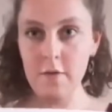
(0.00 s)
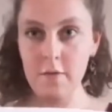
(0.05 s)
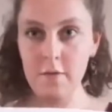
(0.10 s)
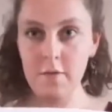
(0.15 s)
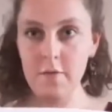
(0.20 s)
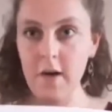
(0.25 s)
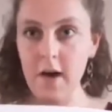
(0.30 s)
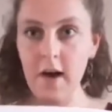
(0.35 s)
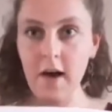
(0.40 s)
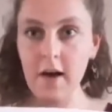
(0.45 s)

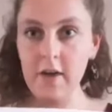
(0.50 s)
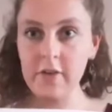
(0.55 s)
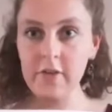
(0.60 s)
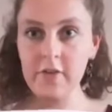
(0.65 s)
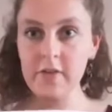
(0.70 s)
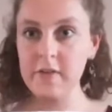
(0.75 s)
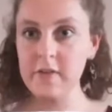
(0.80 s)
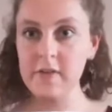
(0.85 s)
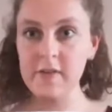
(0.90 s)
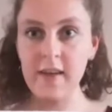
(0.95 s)

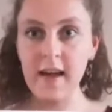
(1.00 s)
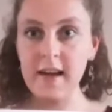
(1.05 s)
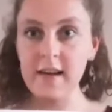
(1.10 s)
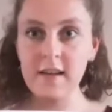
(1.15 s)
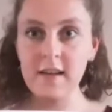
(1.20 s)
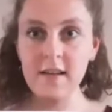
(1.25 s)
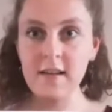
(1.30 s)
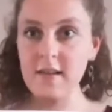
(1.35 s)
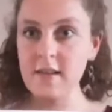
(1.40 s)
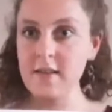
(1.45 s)
first,
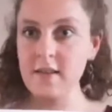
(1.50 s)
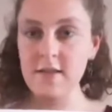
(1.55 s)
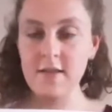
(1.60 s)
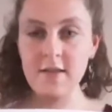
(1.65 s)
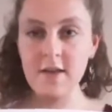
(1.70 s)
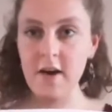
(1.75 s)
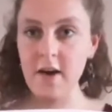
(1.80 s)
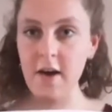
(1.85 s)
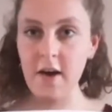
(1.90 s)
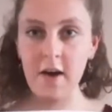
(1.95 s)
second,
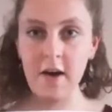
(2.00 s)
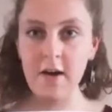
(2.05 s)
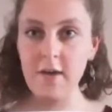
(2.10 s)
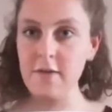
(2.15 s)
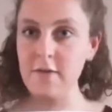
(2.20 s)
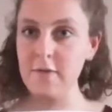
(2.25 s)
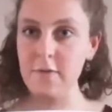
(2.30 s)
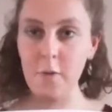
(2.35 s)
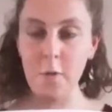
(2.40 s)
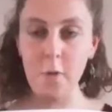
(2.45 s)
third,
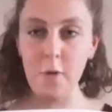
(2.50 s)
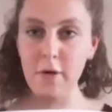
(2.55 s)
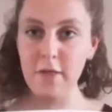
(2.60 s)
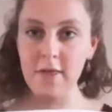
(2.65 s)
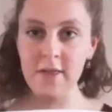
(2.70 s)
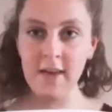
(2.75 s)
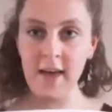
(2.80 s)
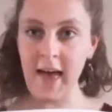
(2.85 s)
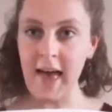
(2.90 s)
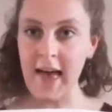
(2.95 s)
fourth,